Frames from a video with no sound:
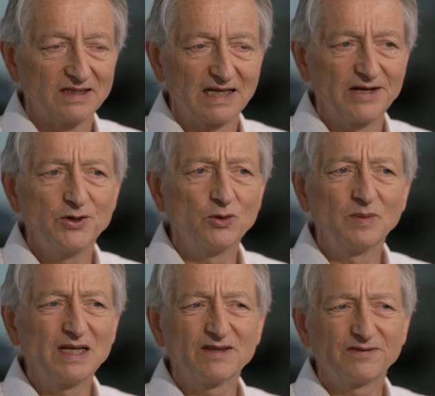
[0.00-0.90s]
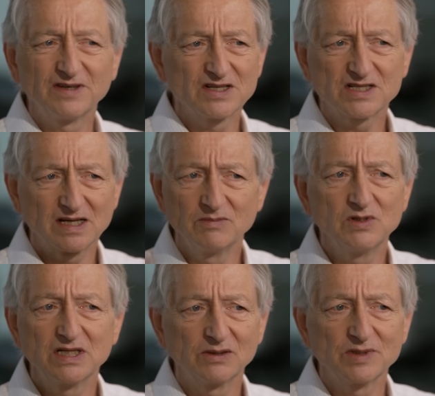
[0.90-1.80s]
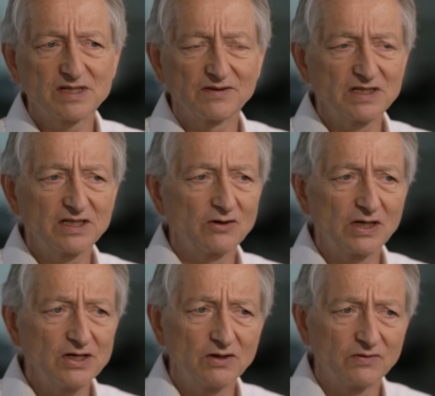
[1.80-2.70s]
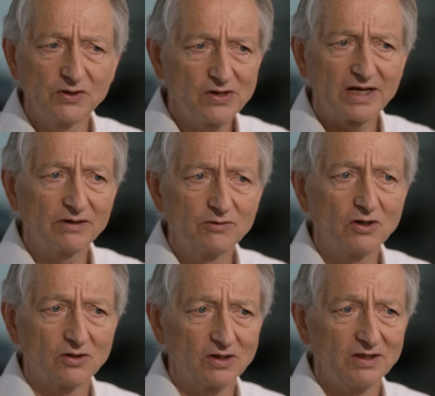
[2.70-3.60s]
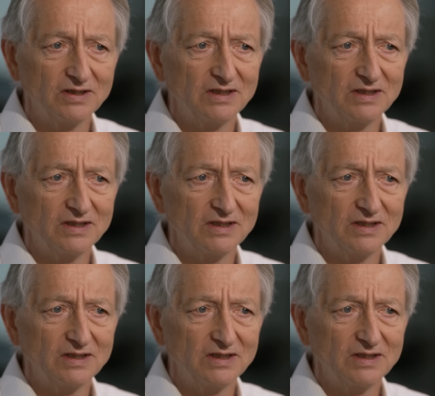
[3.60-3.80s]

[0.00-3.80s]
And normally the first time you deal with something totally novel, you get it wrong.